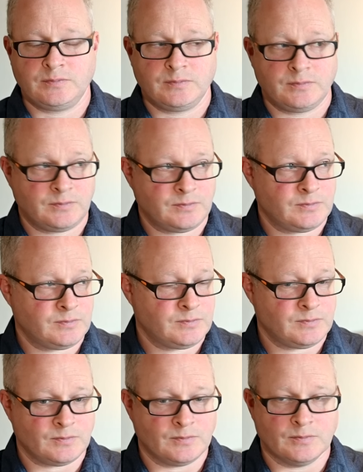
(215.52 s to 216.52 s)

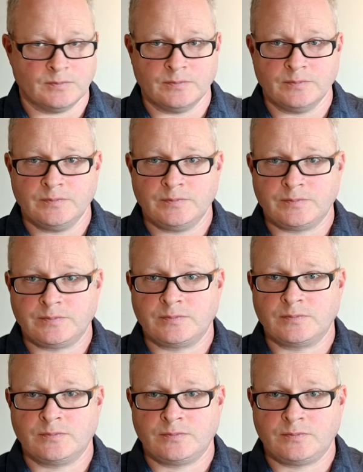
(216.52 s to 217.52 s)

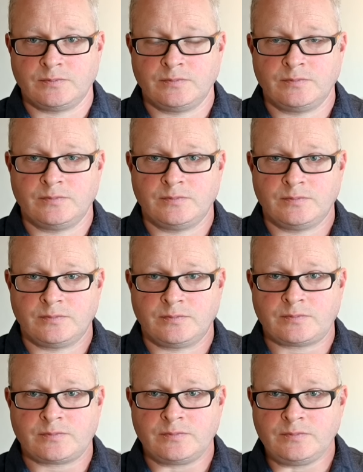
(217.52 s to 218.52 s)

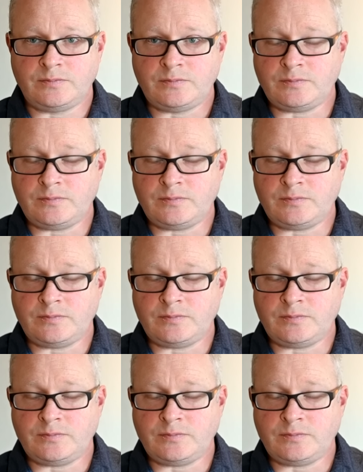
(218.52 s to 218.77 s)
(not speaking)